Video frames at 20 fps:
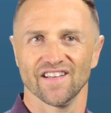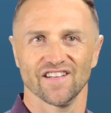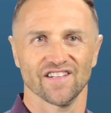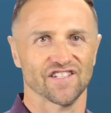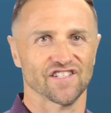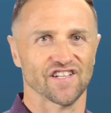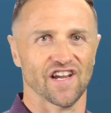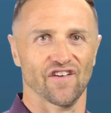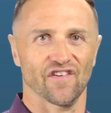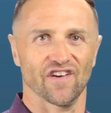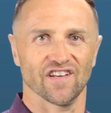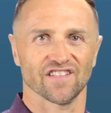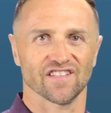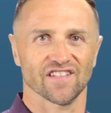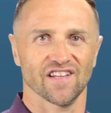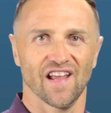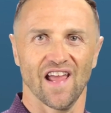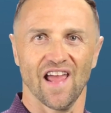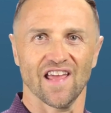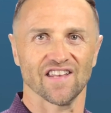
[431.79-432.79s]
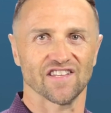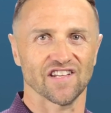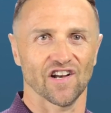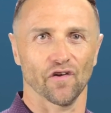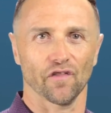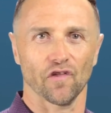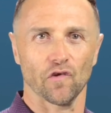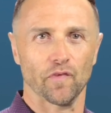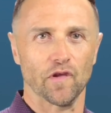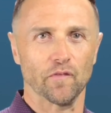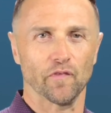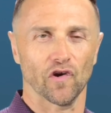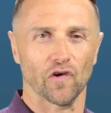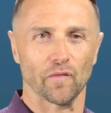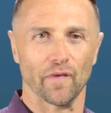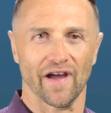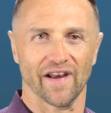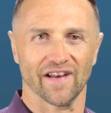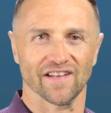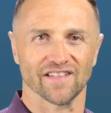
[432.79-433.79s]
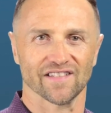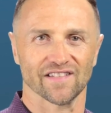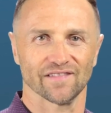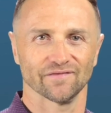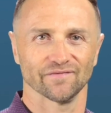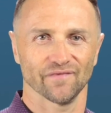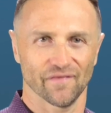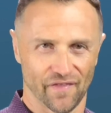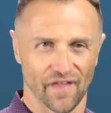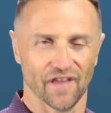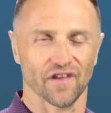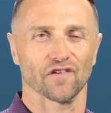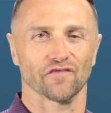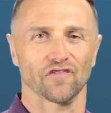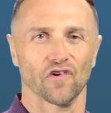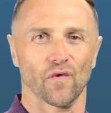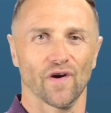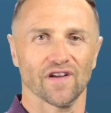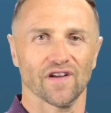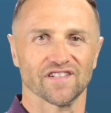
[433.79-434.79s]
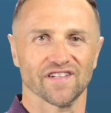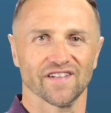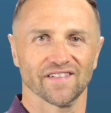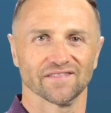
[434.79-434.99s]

share it, and tell other people about it. Thank you for watching.